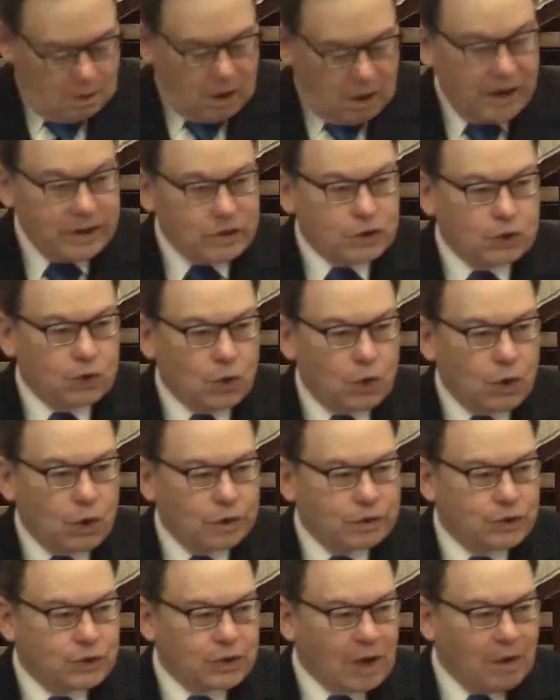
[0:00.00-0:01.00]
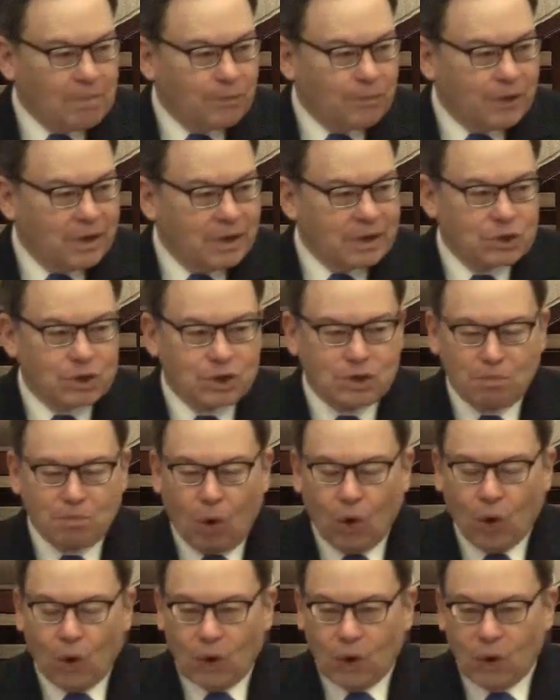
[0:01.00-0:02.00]
I saw something
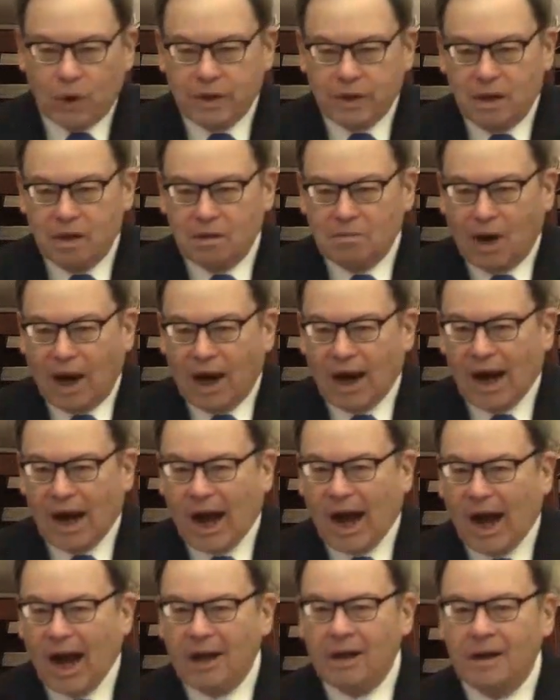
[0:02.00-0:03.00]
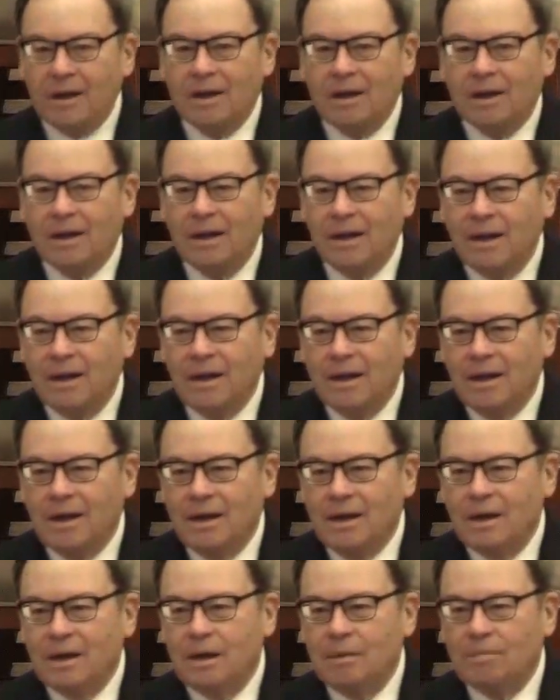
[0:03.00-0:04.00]
small in my hand
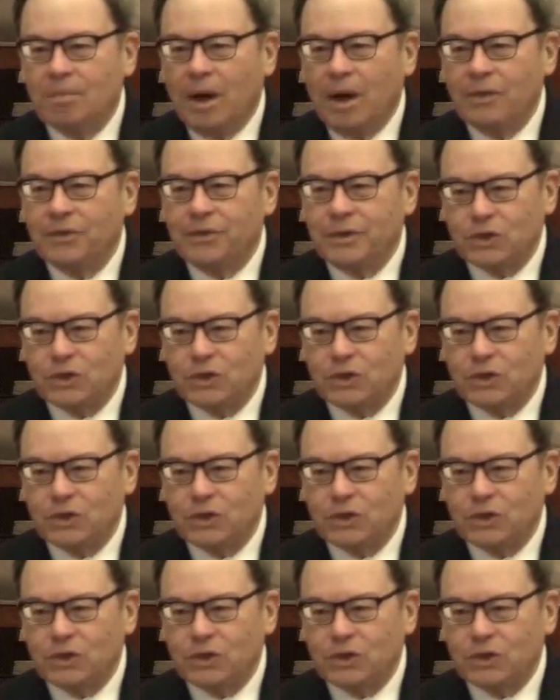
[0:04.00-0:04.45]
about